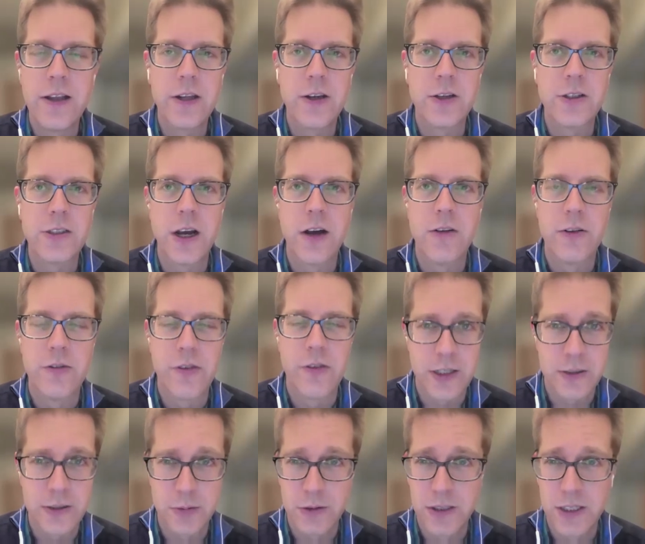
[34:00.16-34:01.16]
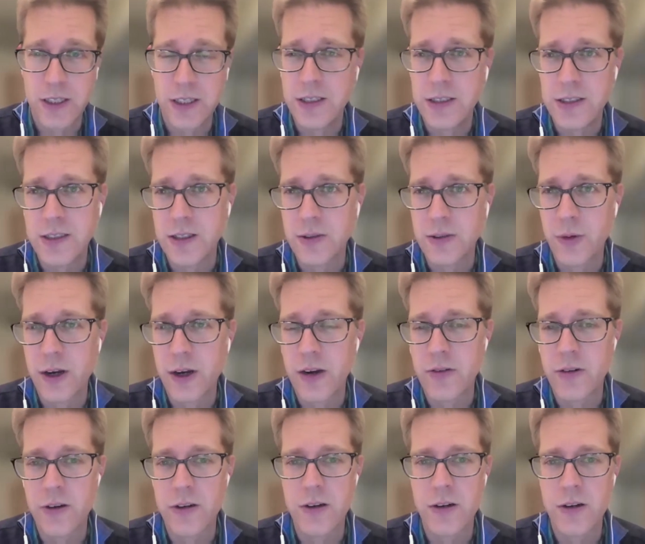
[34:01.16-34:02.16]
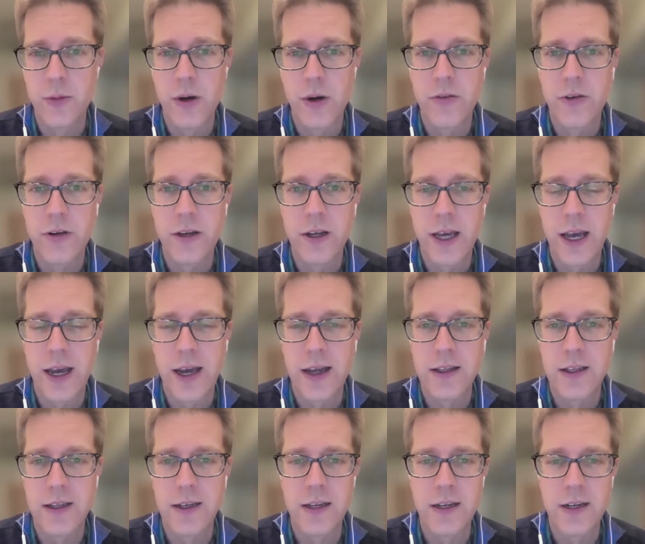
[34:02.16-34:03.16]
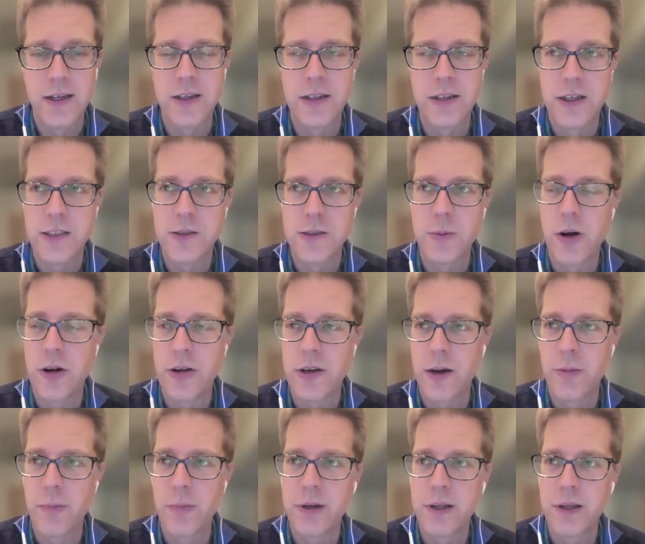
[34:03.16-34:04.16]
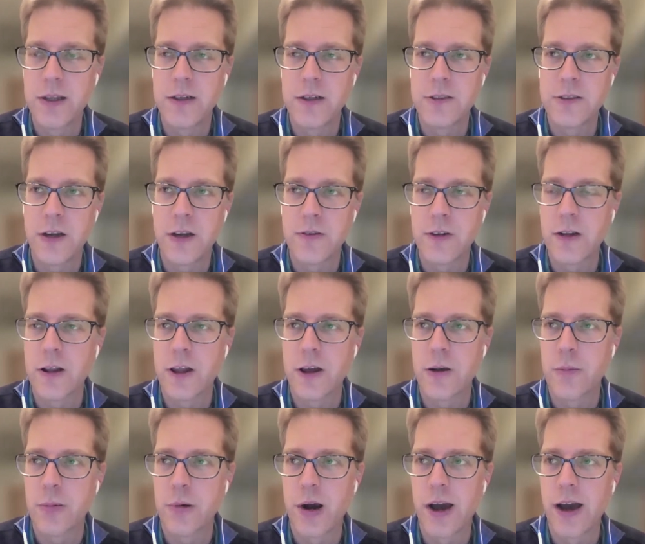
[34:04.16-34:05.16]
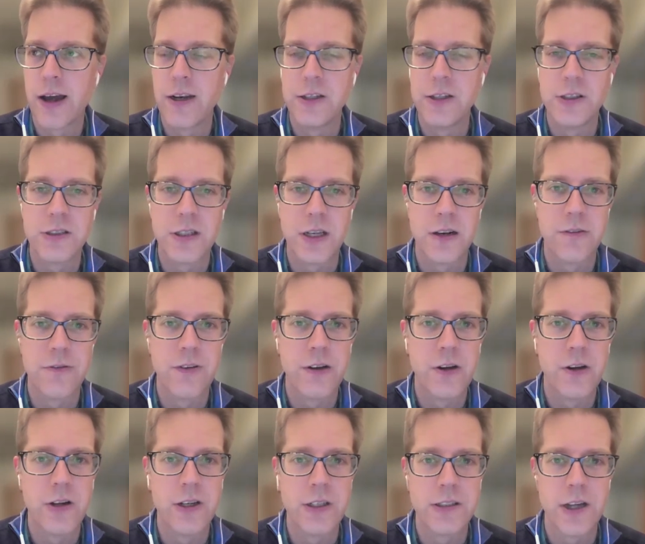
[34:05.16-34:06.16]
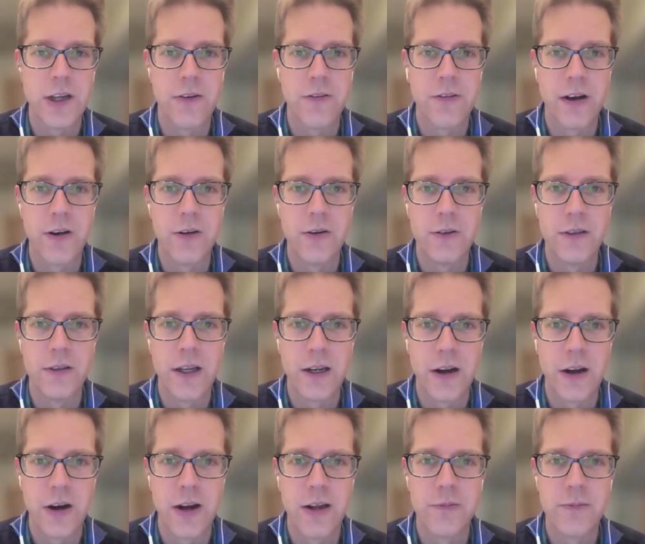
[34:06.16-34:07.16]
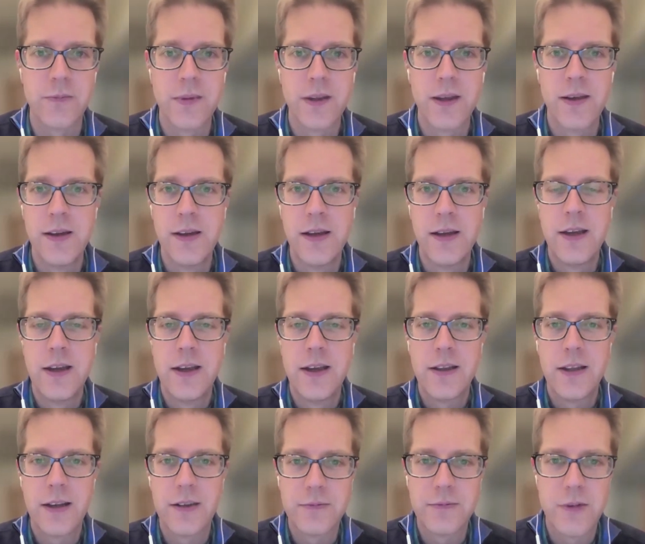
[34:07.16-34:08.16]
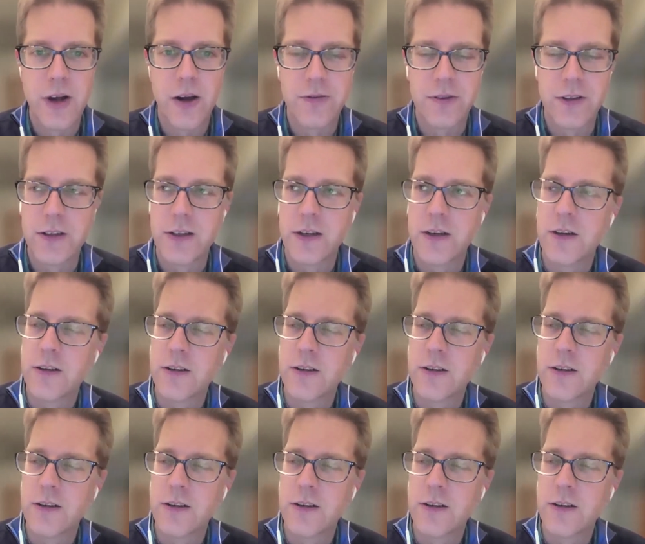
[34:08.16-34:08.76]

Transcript: yourself of expertise in whatever you can. That in a small company, there's often a lot of pride in just kind of figuring stuff out. And like, all right, I often hear